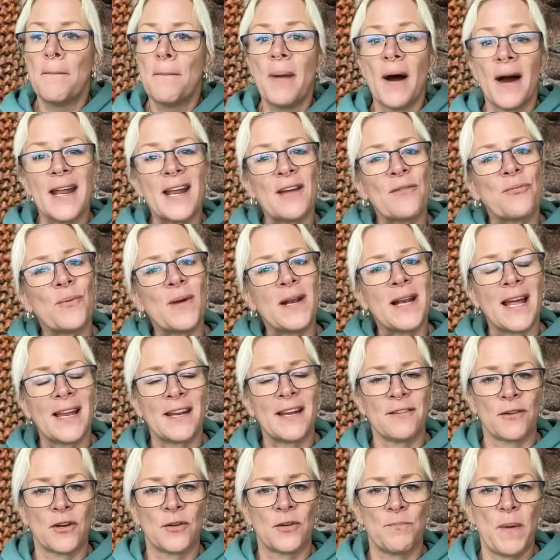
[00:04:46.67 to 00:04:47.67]
But if we
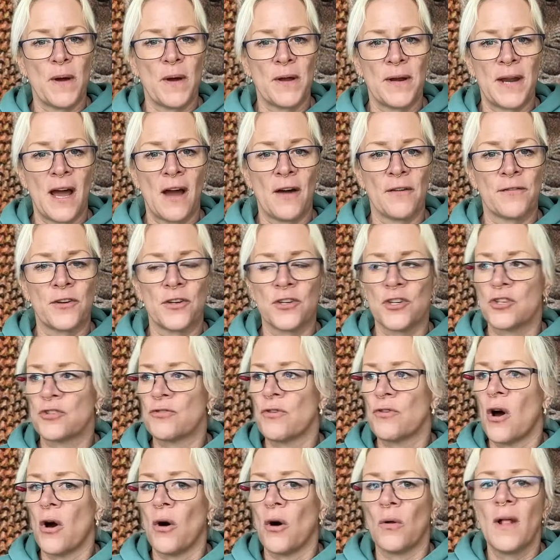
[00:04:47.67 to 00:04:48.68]
let it burn out of
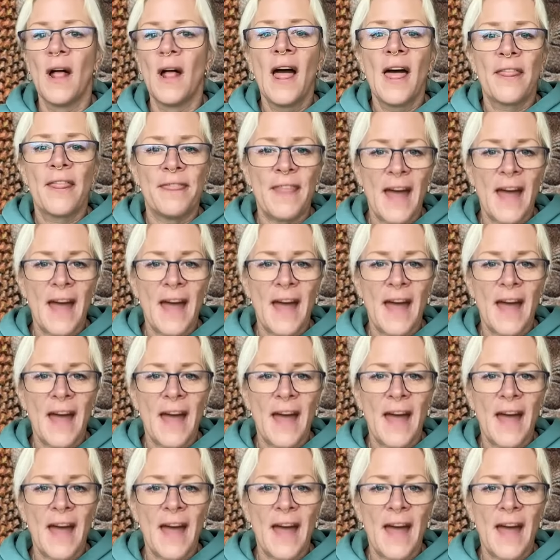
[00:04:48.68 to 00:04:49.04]
control,